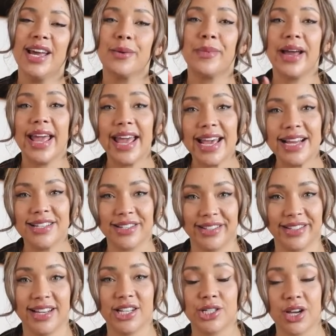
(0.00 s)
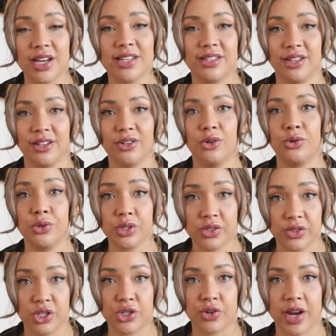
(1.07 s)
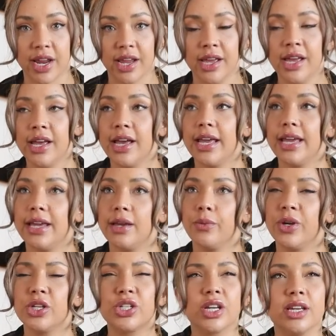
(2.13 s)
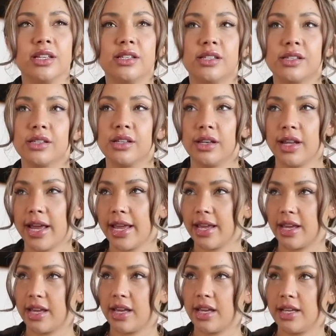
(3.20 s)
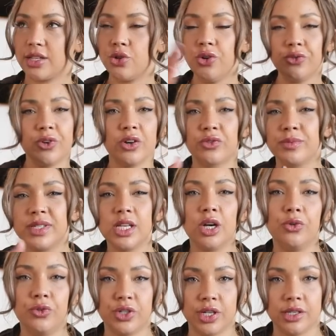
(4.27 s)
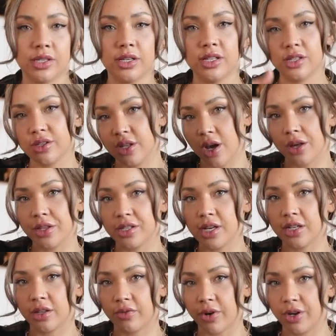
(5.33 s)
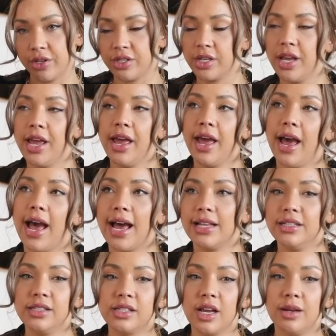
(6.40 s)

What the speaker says: my hair done at Dyson on Oxford Street, which is like, it's not far from Selfridges, it's the other side of the road. And